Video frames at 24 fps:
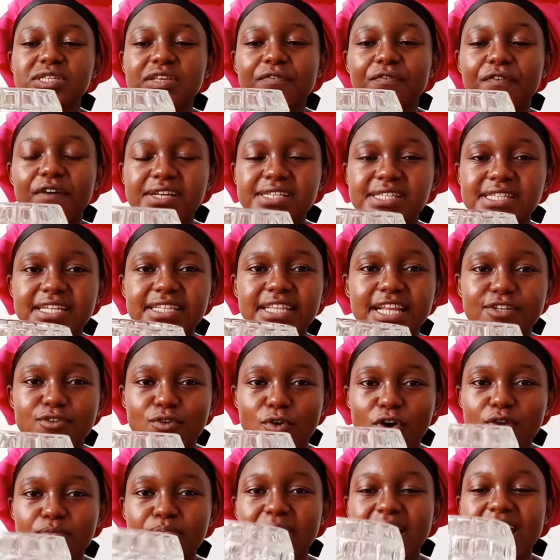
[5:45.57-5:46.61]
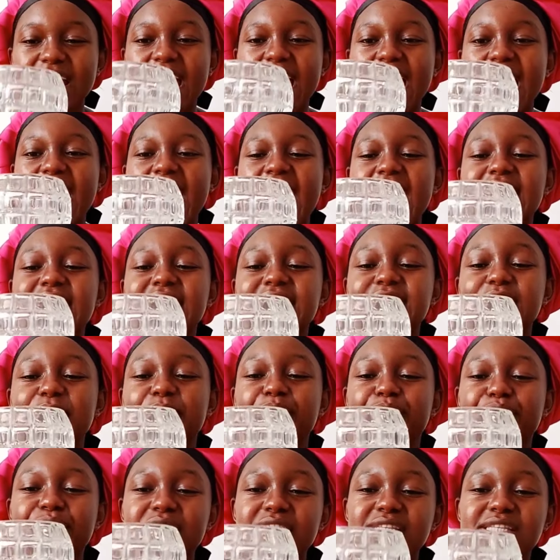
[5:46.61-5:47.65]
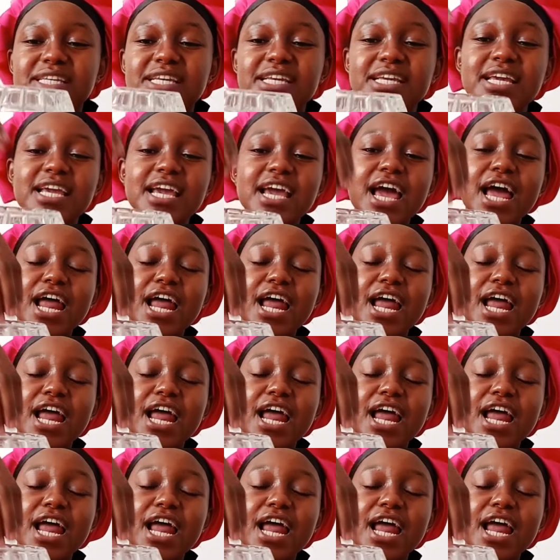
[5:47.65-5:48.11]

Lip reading: the first thing that caught my eye, and it's a pretty